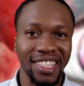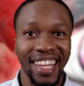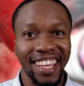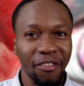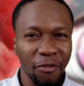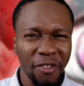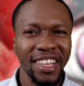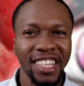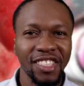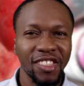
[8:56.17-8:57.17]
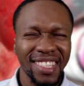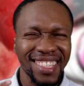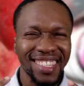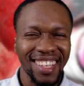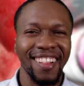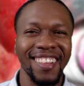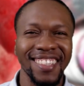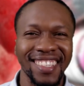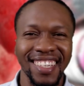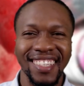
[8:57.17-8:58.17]
Like, it really just
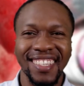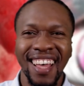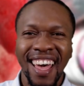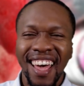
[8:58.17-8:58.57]
sells this